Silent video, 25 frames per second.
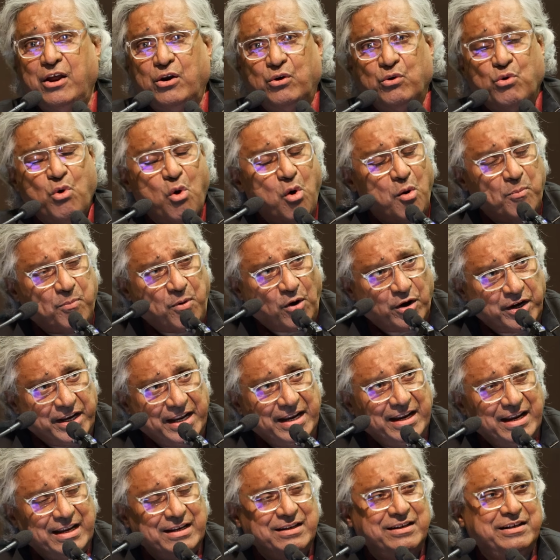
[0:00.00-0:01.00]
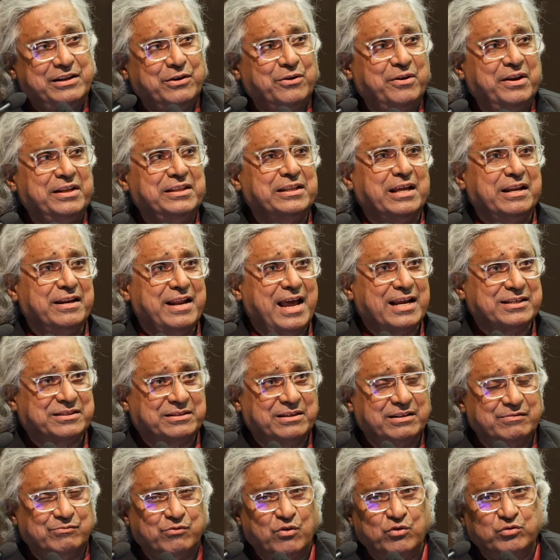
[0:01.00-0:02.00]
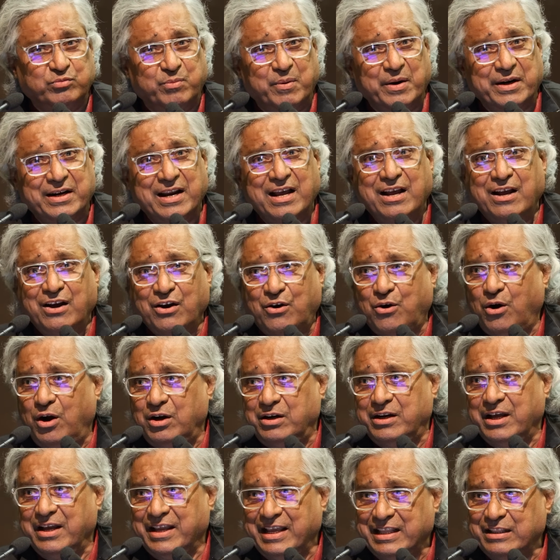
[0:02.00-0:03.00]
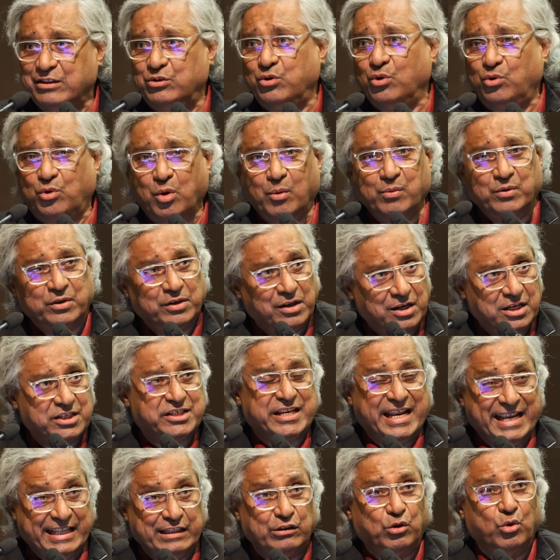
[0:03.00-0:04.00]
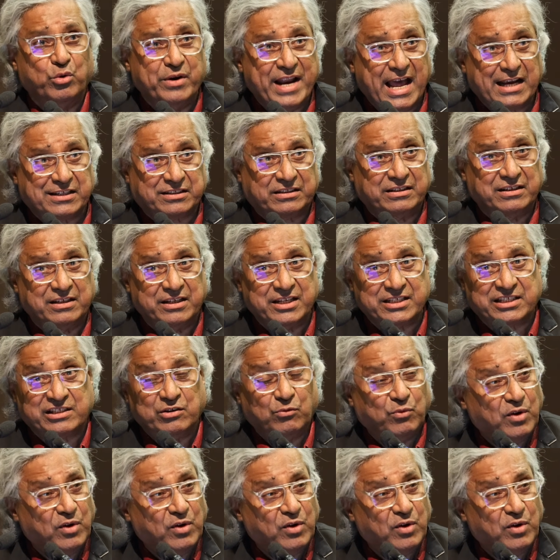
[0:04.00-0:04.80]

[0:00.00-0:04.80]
Nobody during the national movement called a Hindu communalist Hindu nationalist.